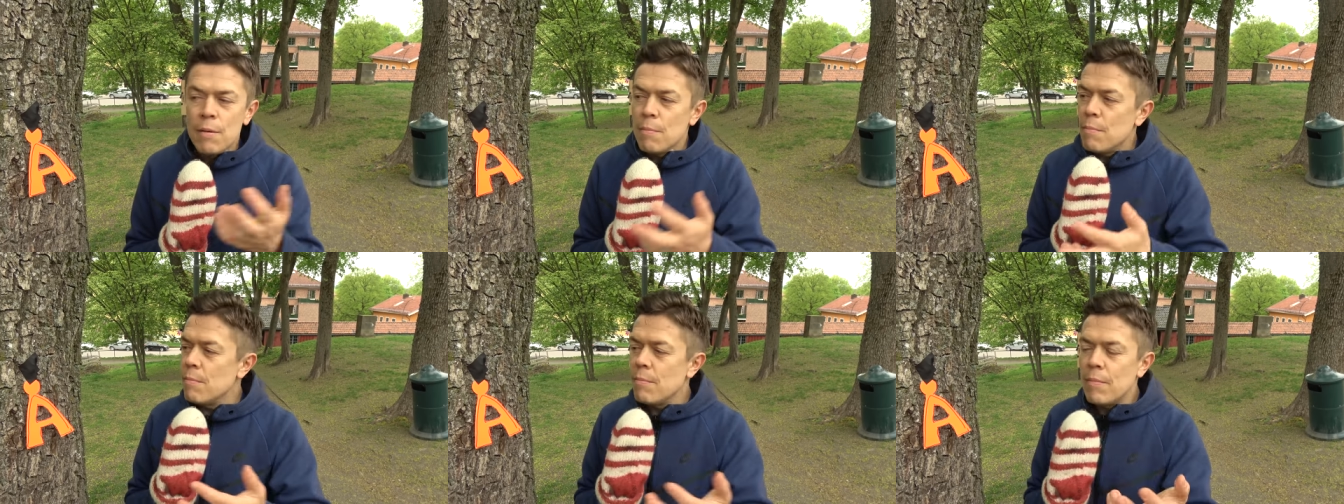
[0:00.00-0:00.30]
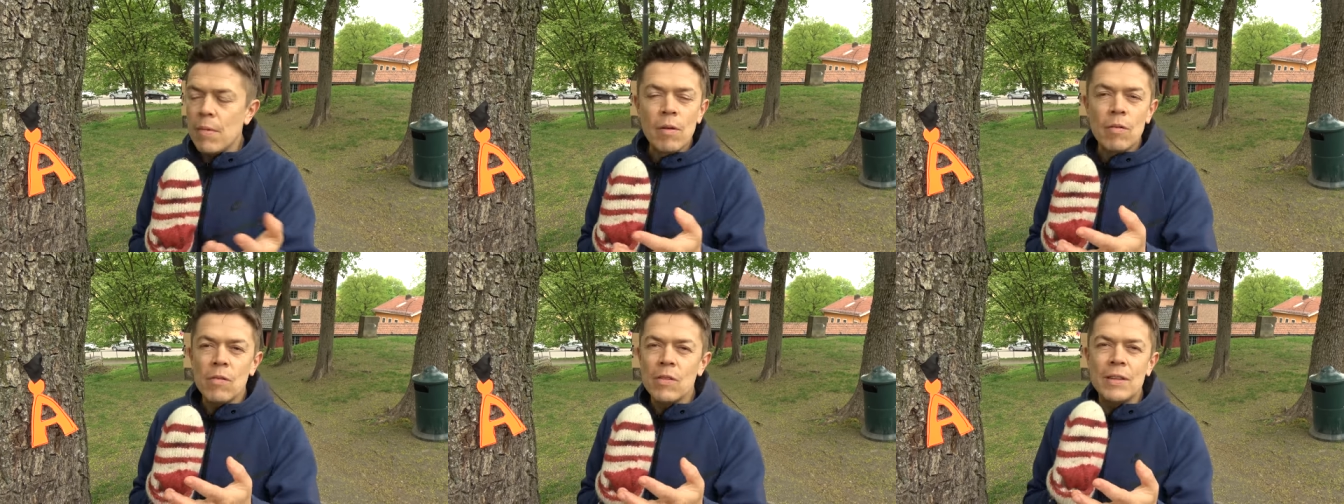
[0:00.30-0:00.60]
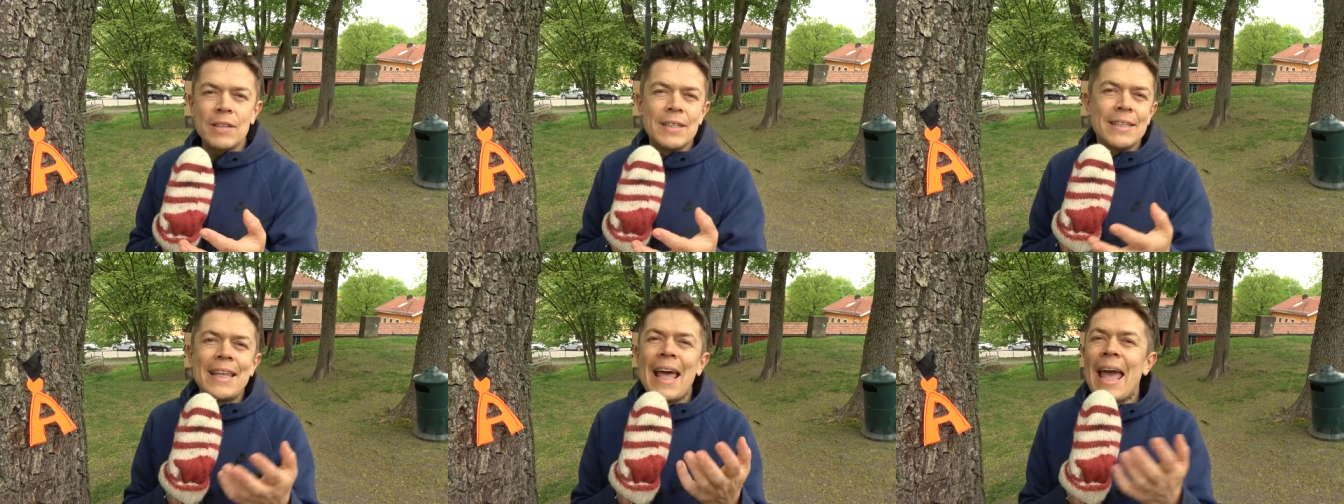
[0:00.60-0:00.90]
m
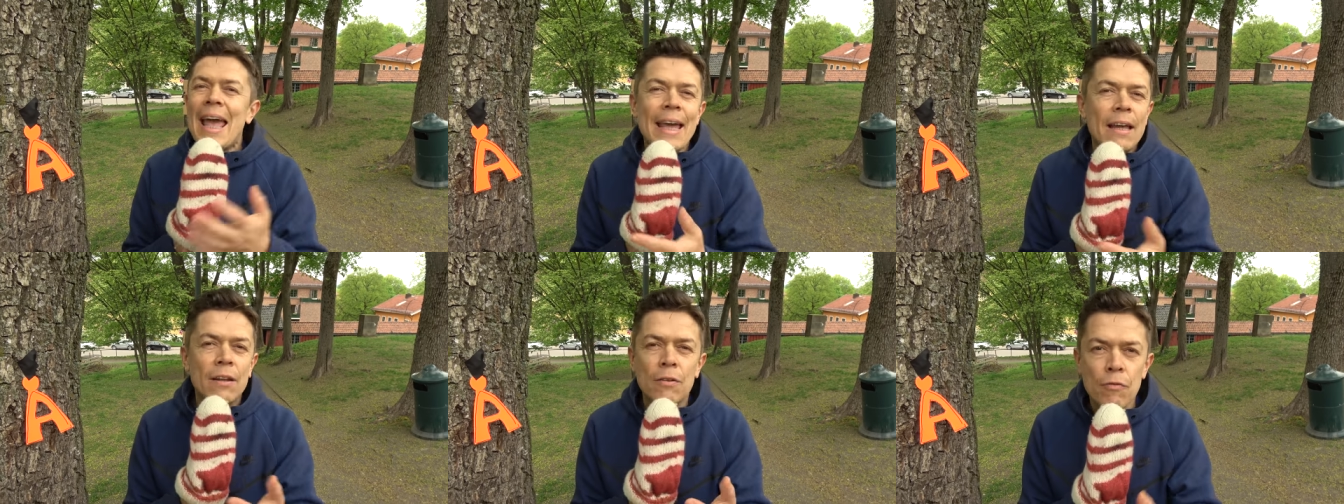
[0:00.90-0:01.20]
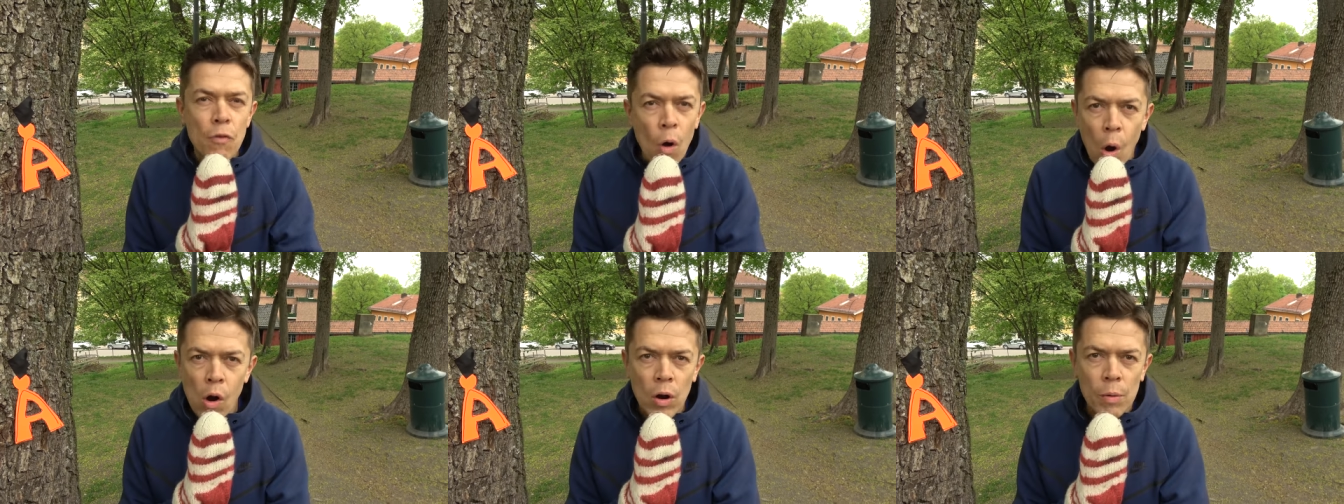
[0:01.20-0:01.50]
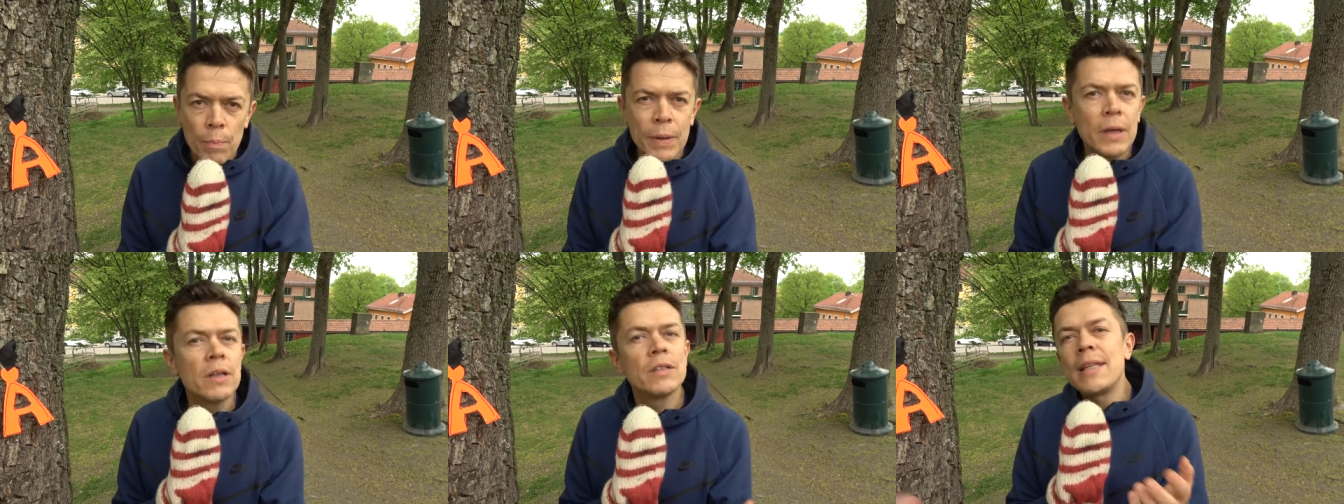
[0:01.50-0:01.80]
say it
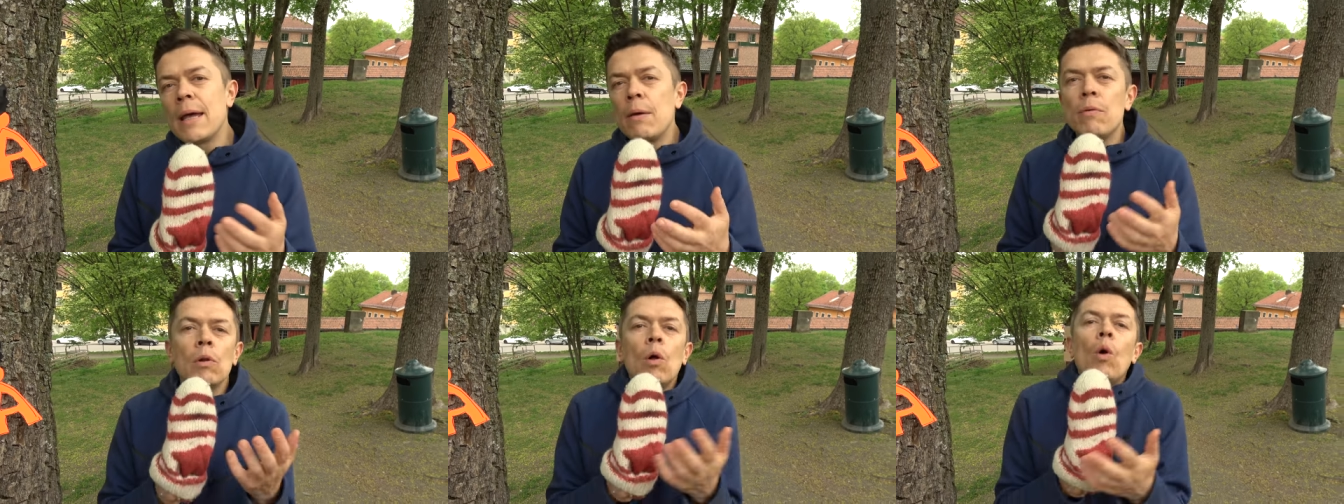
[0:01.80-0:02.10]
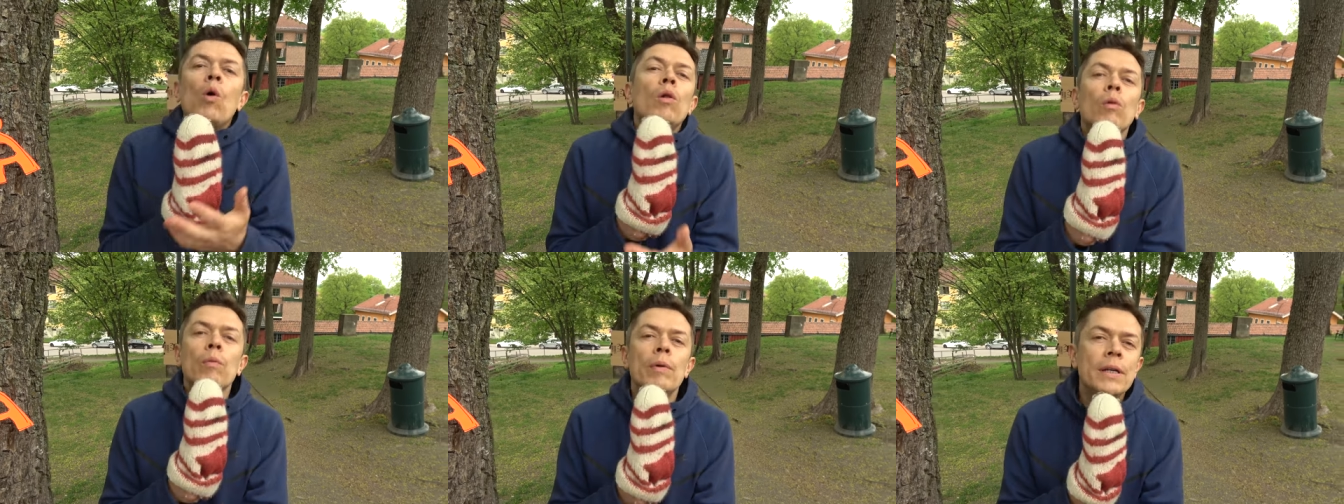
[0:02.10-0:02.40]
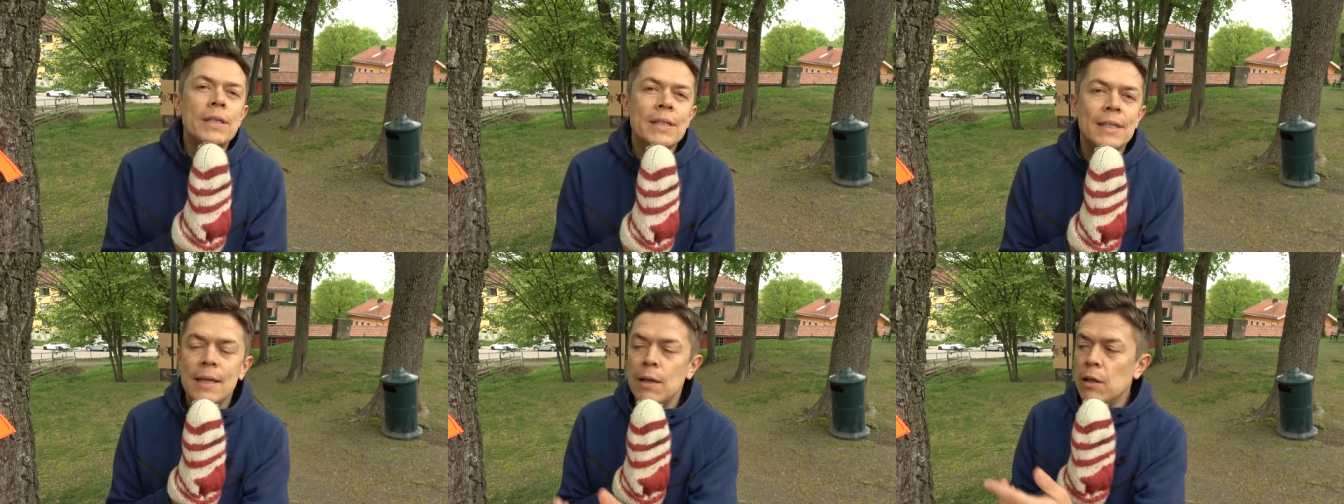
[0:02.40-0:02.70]
wrong, because they will
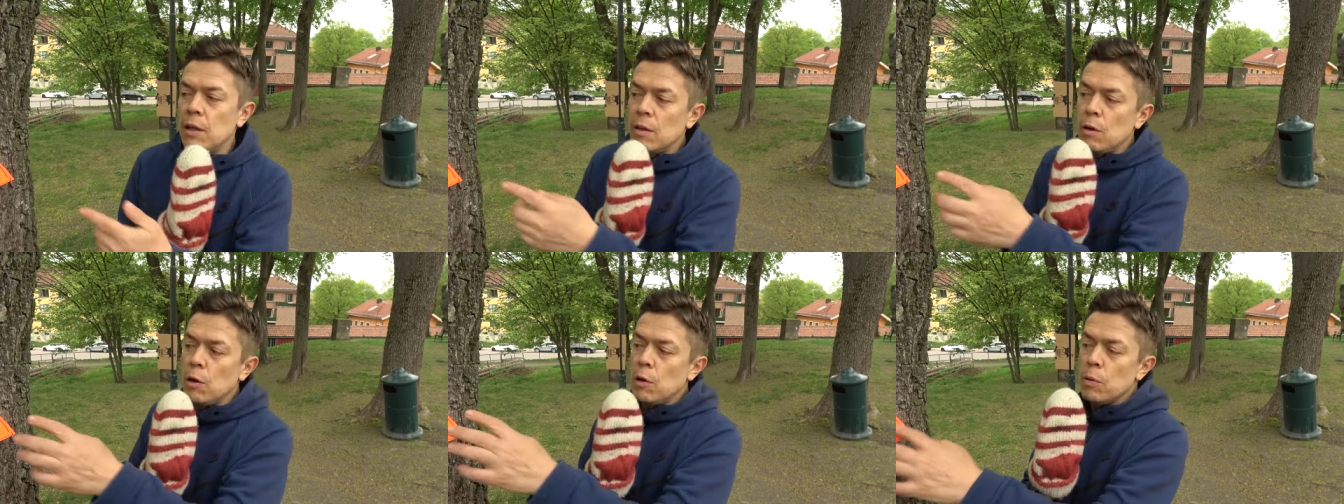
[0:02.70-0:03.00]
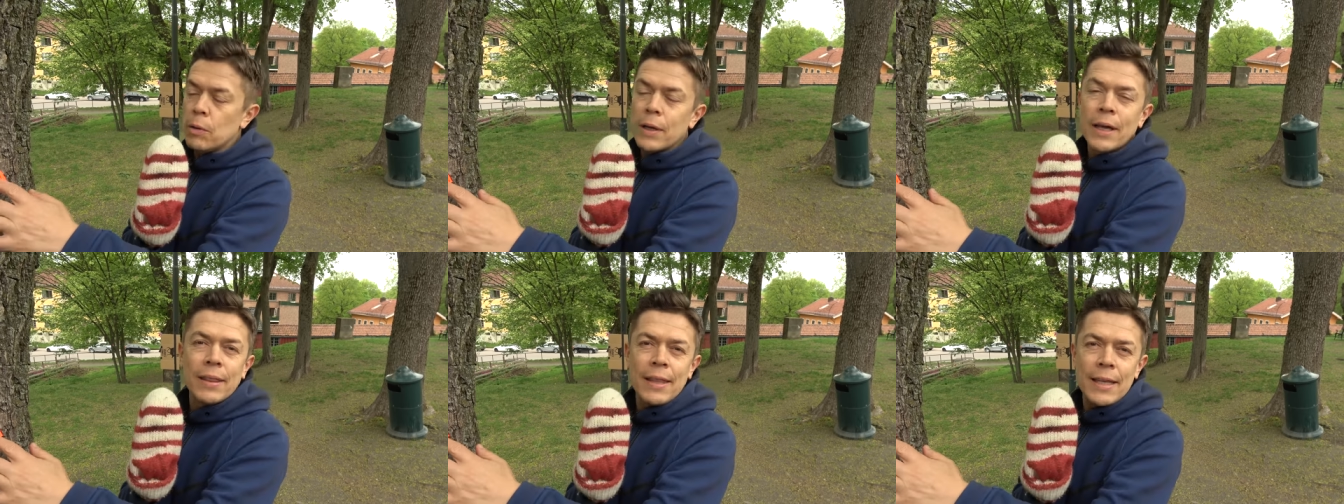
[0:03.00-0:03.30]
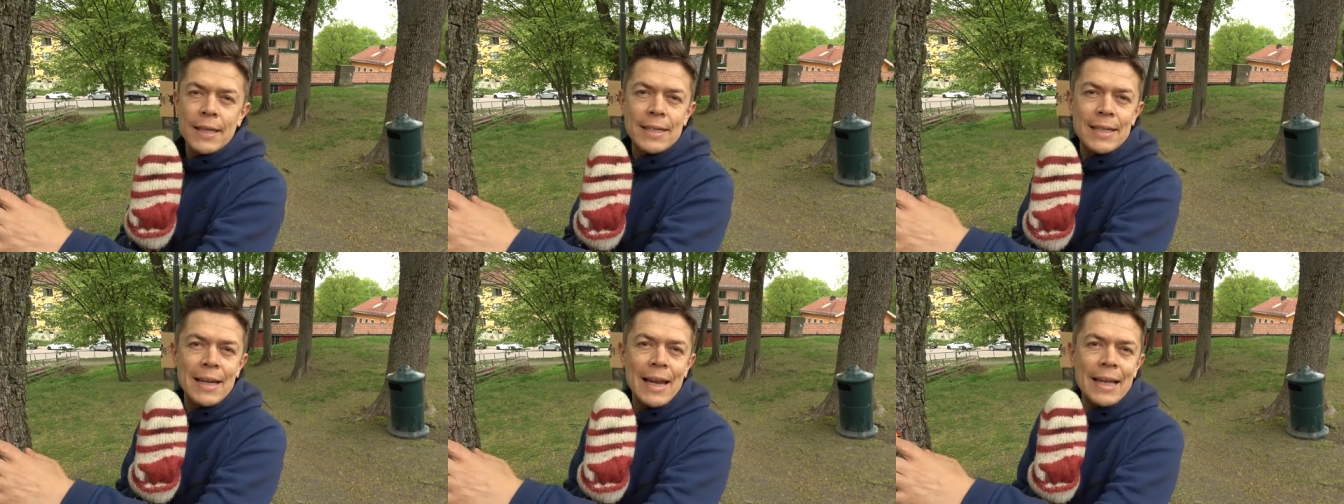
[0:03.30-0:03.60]
always look at
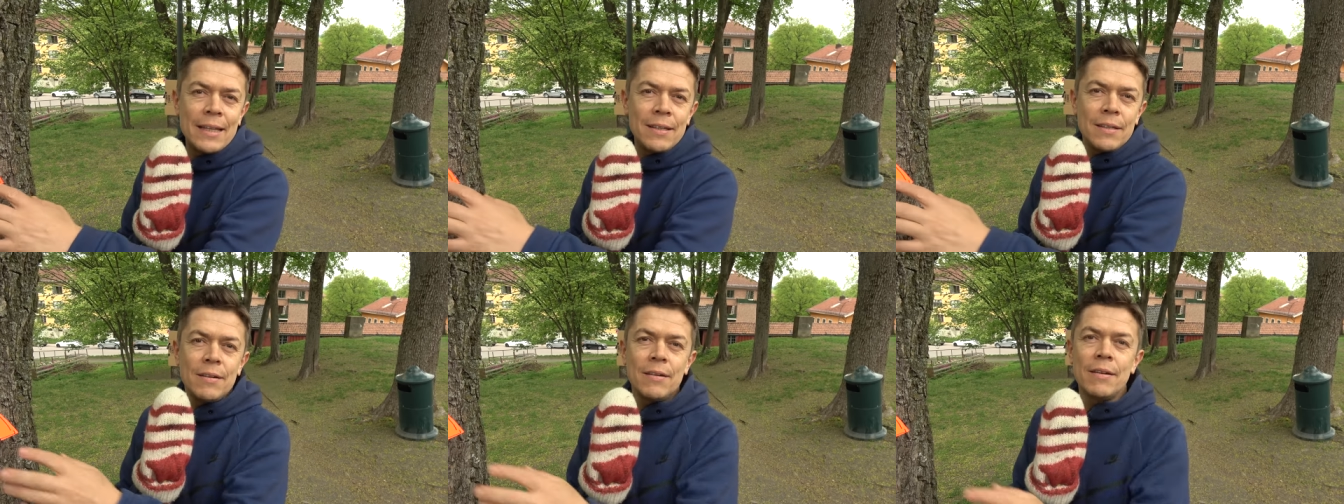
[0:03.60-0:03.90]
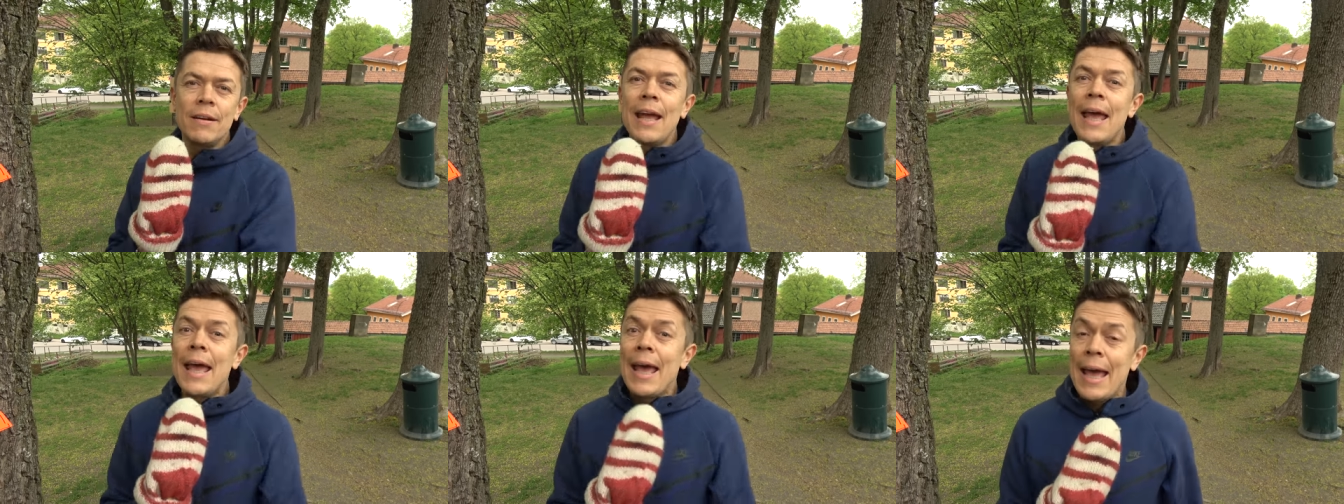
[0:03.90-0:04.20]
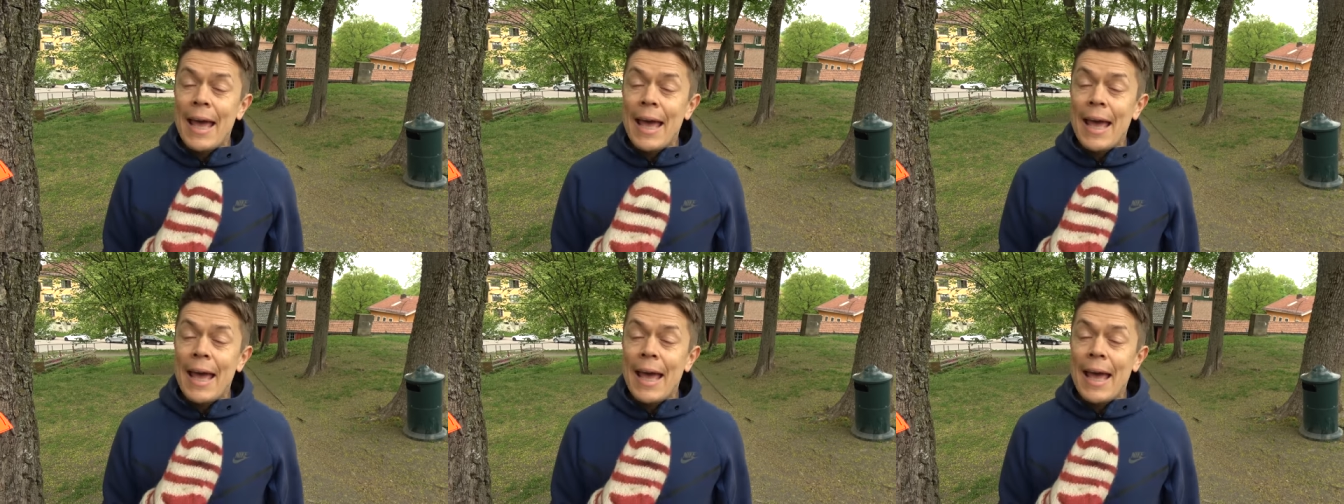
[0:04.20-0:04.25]
this letter